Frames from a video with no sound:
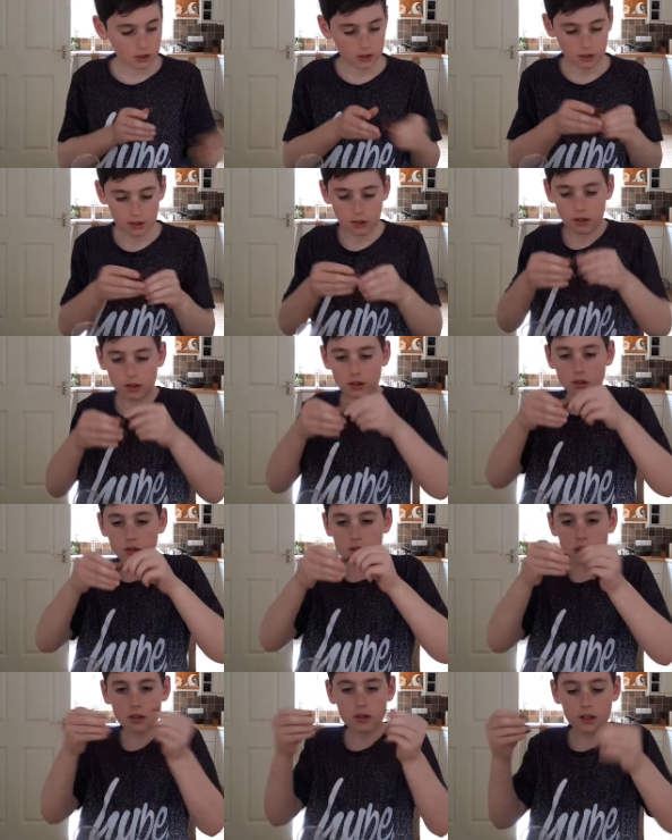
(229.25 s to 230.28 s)
And
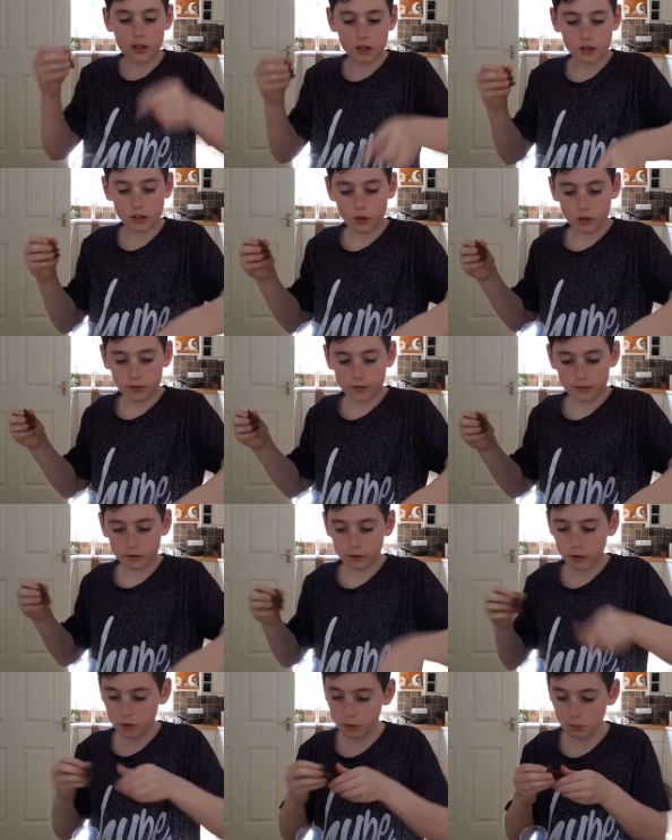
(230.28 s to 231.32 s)
take off
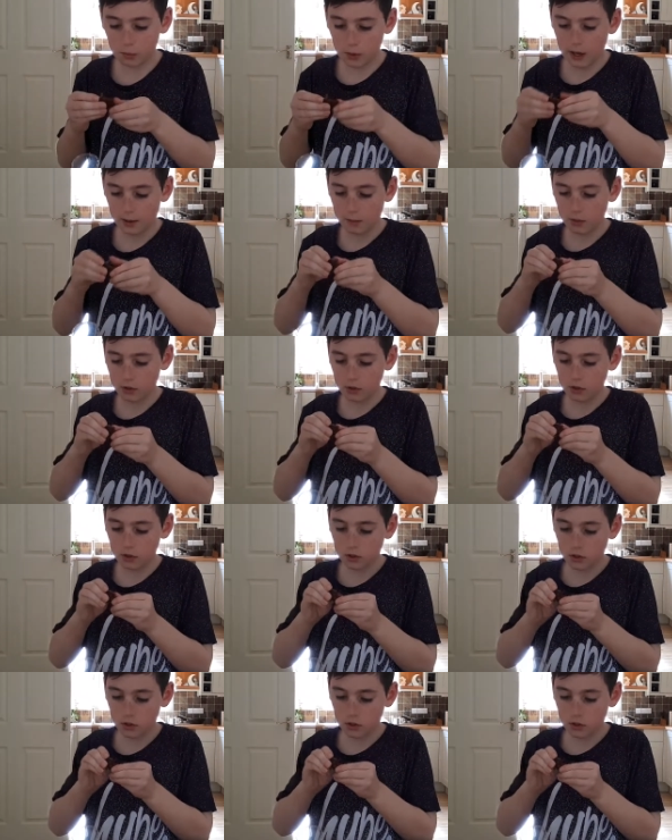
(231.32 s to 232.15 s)
Groot's weapon.